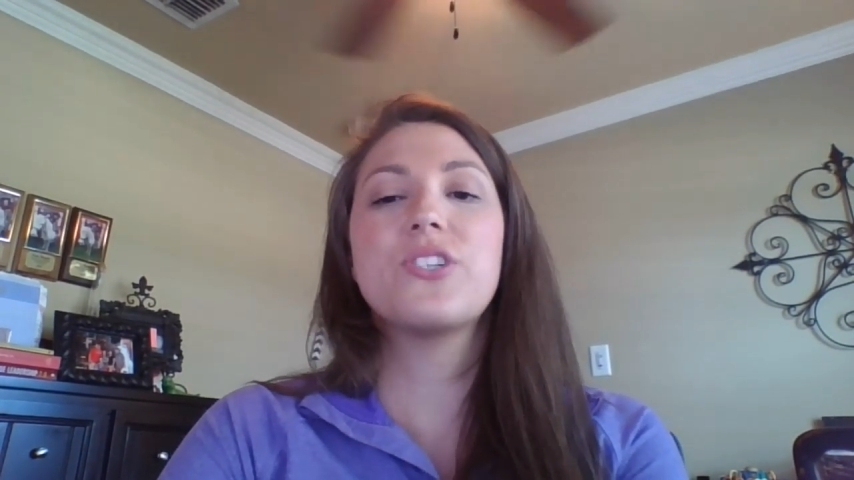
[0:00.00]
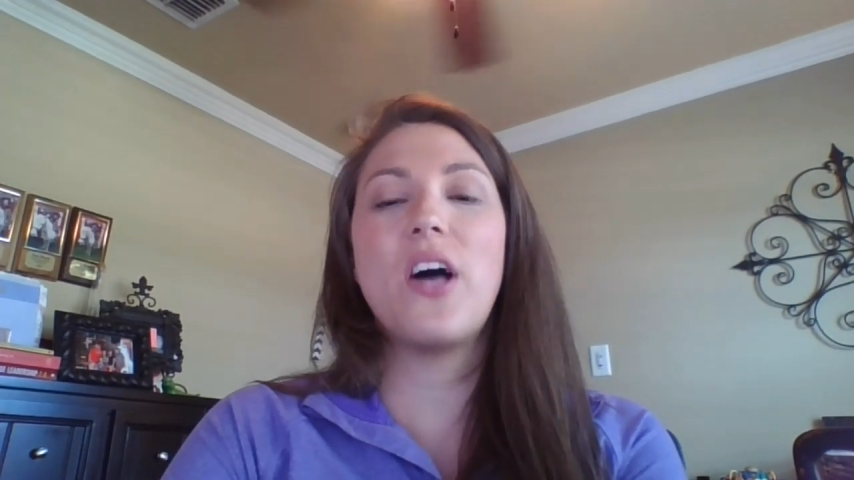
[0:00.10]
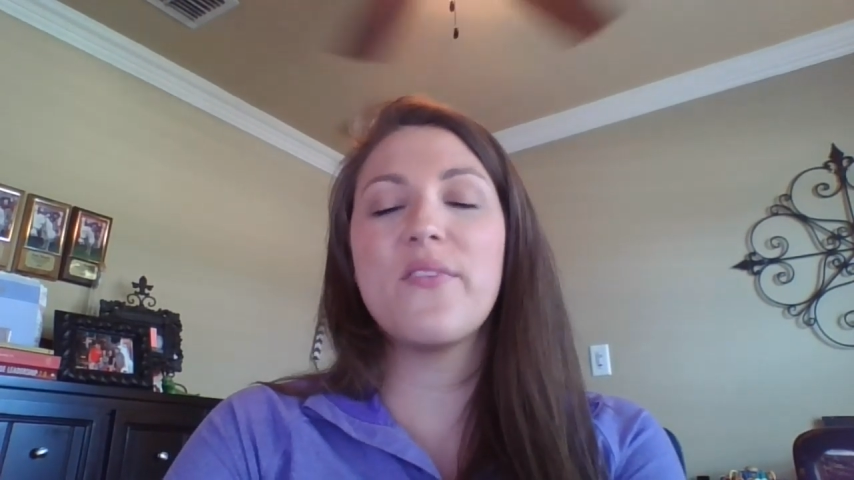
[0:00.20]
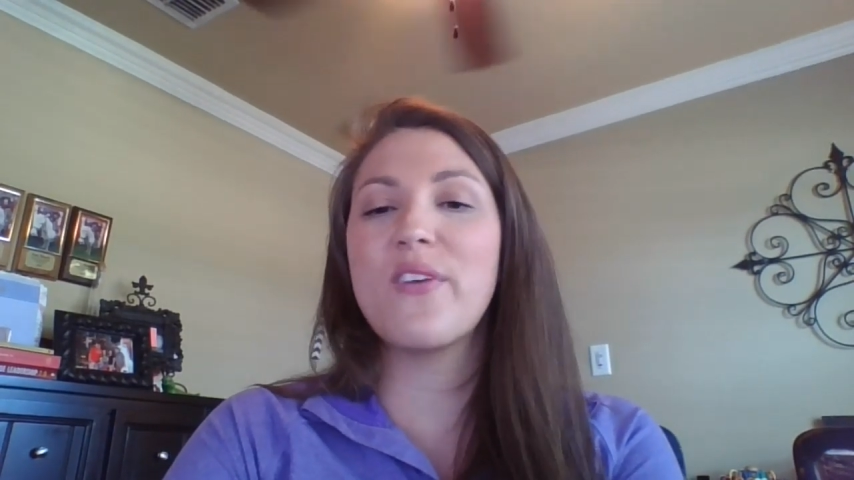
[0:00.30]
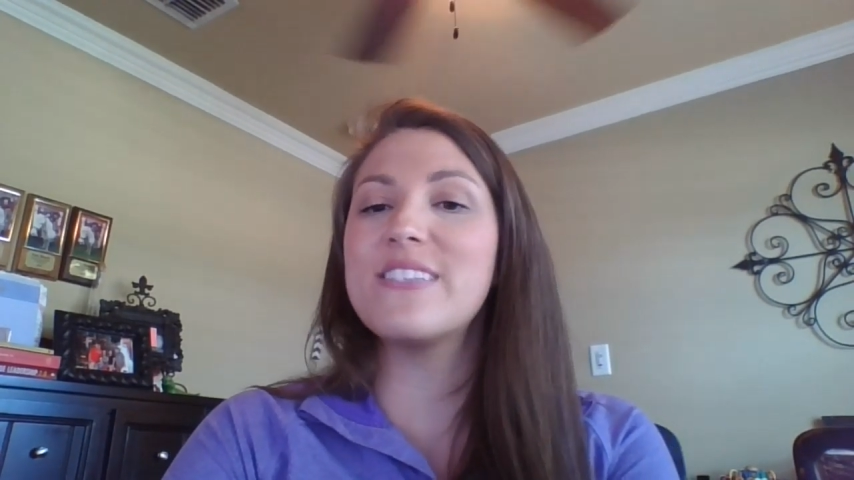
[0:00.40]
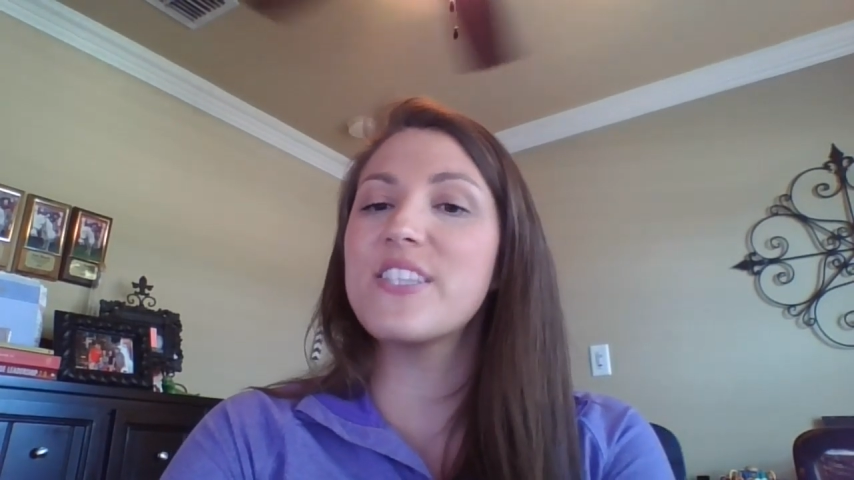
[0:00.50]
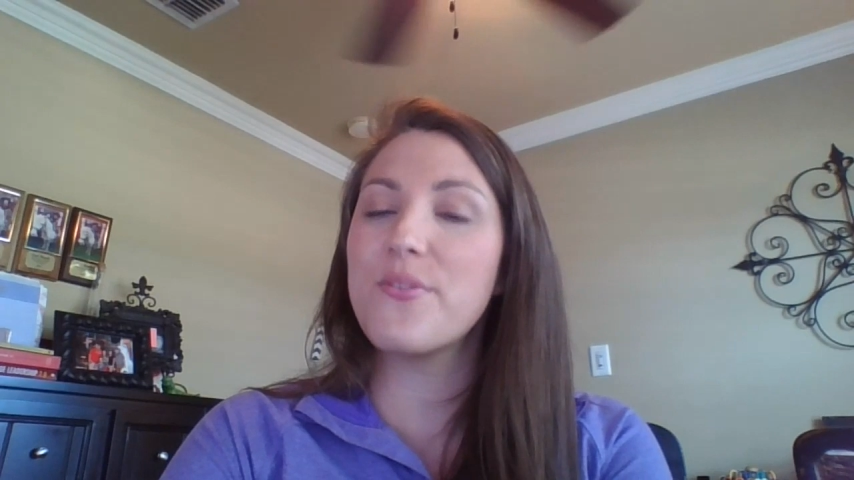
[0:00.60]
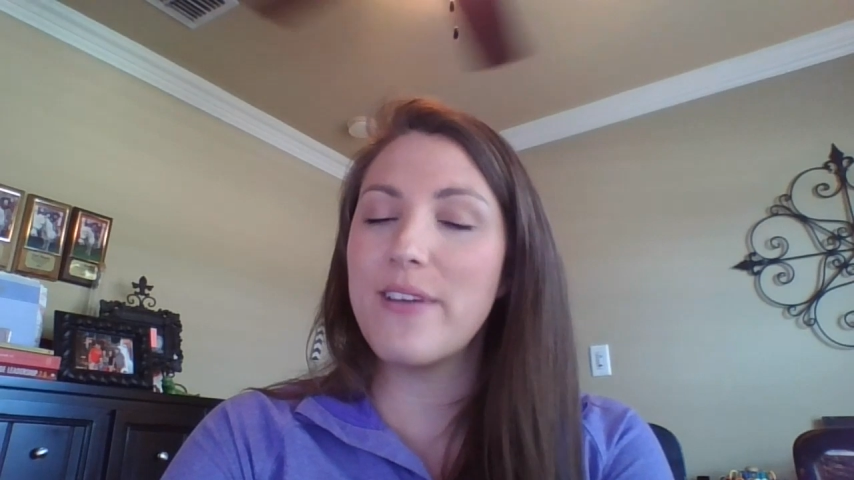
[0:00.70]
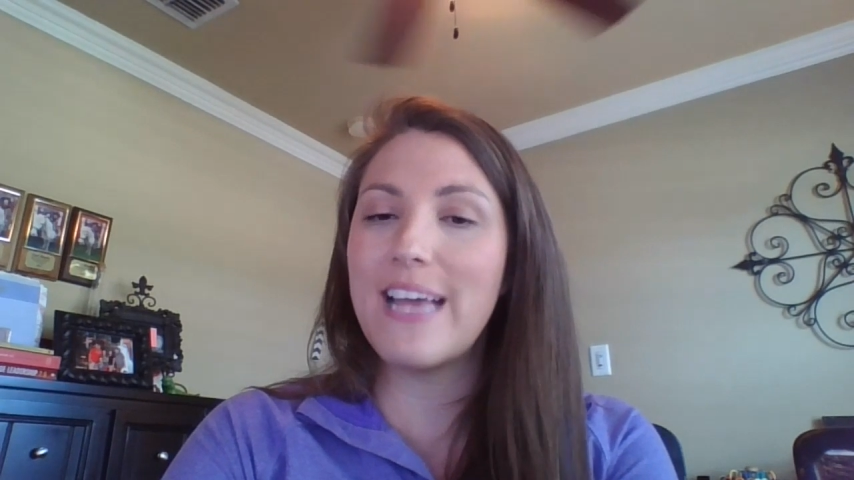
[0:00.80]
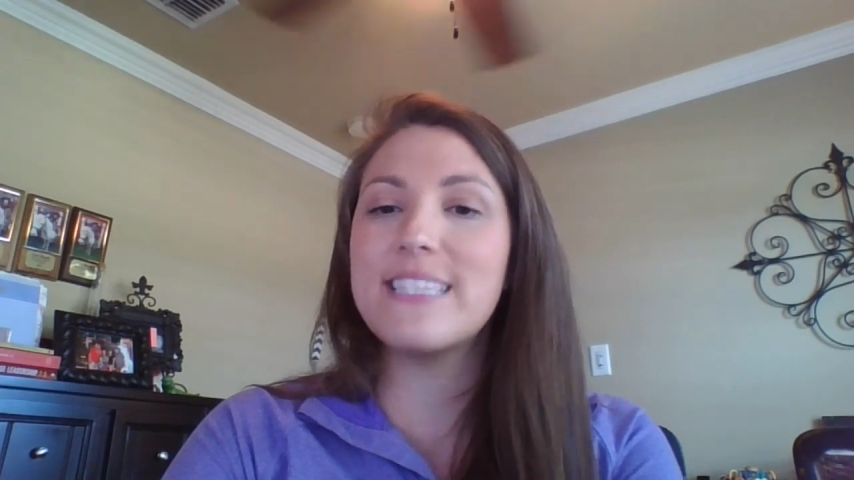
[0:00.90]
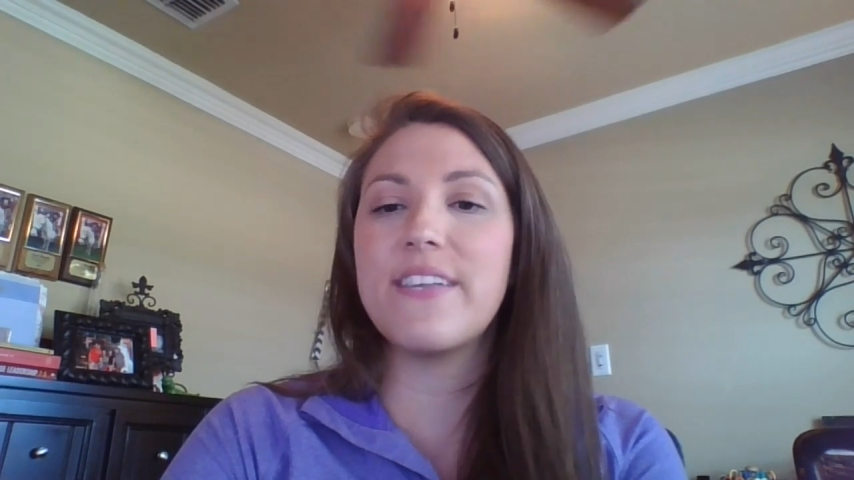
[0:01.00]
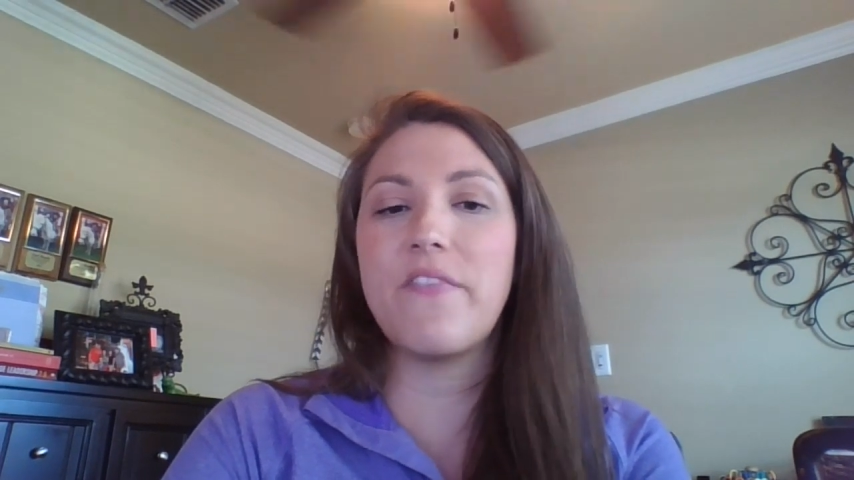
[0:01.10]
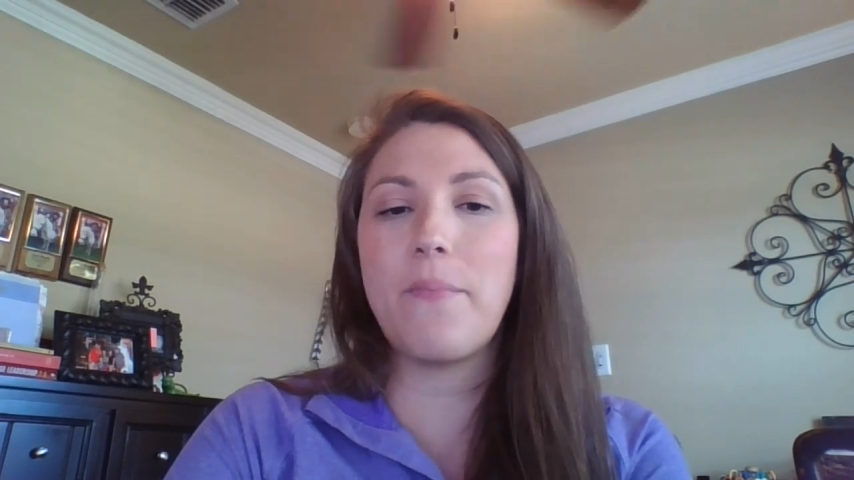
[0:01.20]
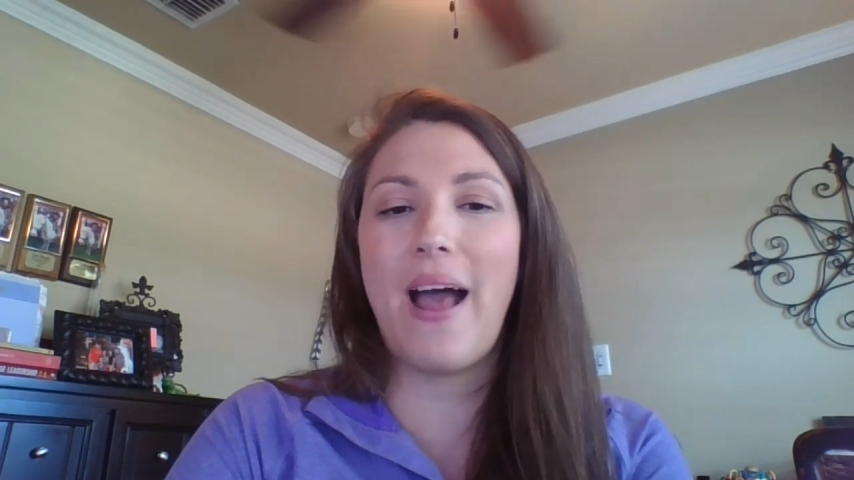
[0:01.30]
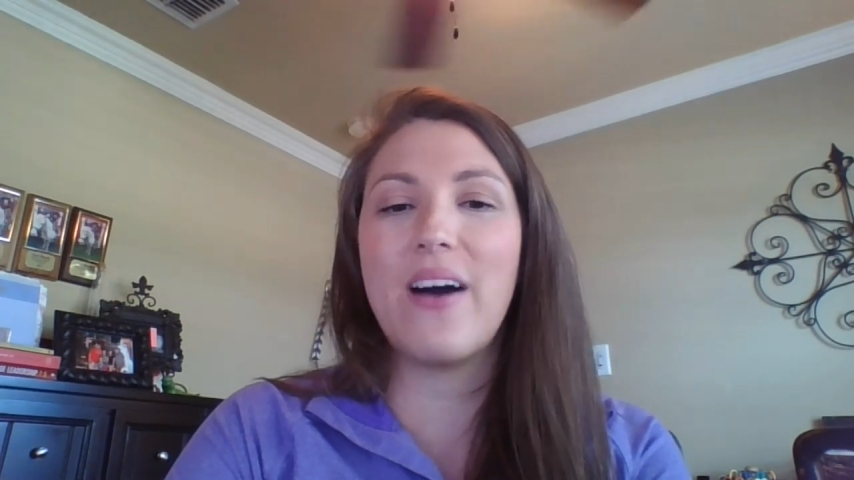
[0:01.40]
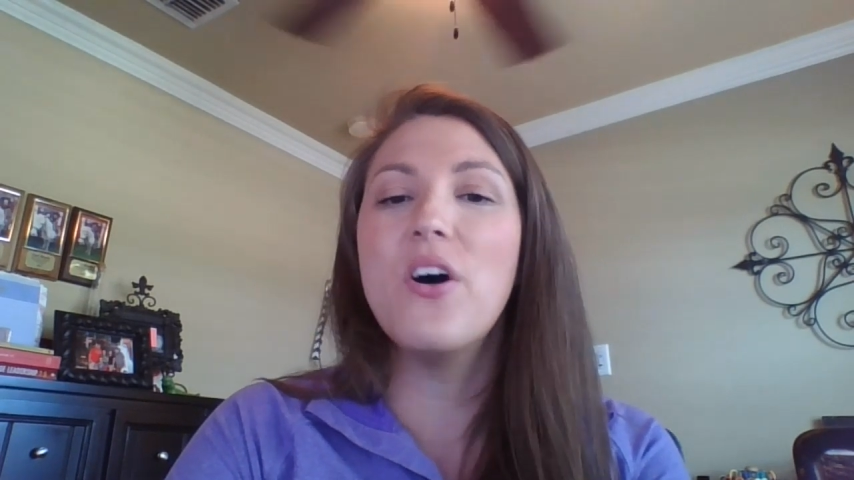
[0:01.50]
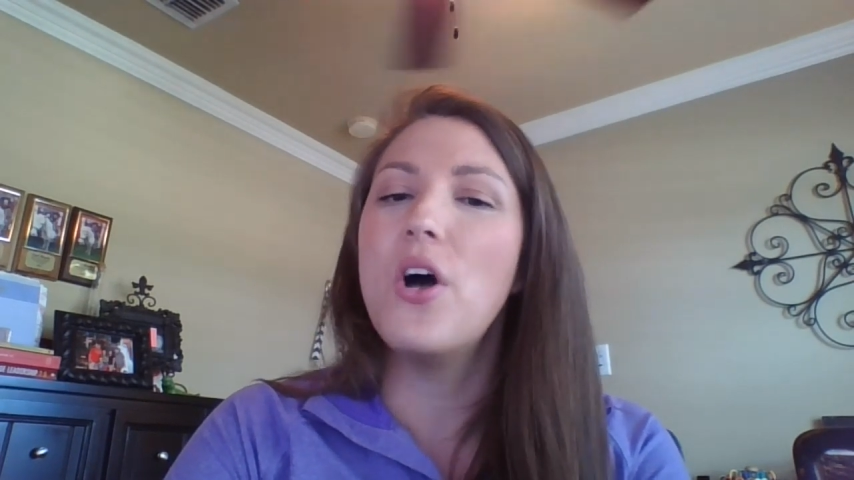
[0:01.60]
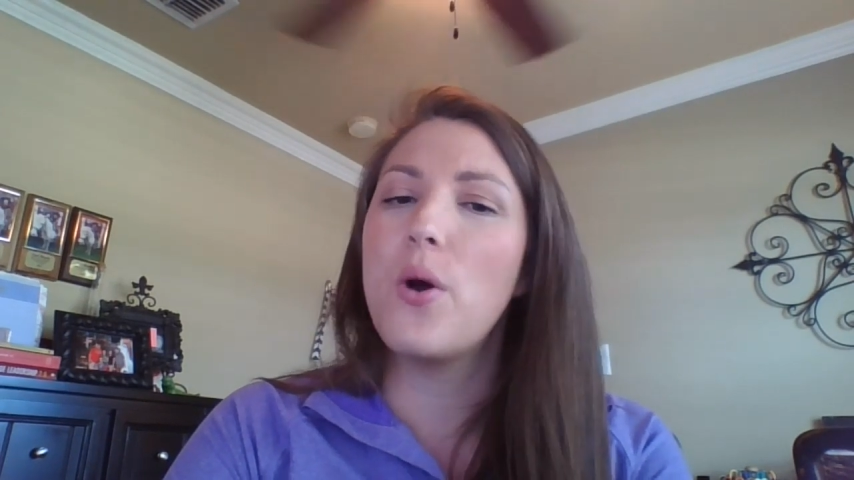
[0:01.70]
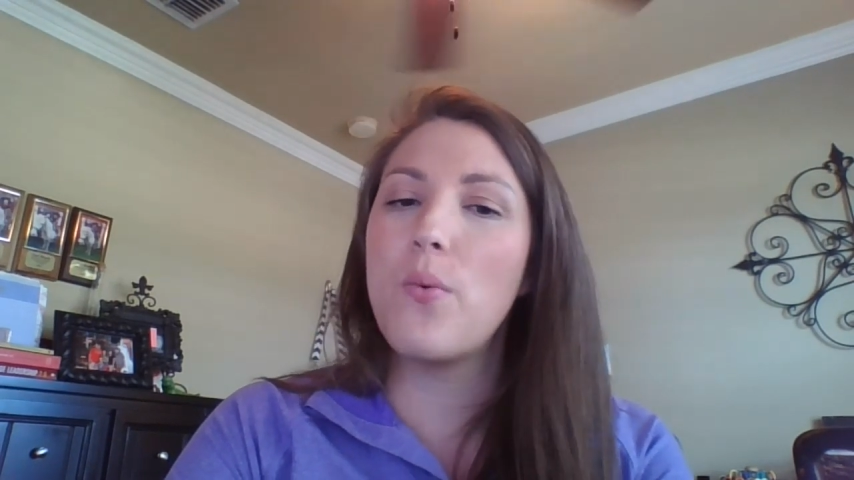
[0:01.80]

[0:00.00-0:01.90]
John runs 3/8 of a mile.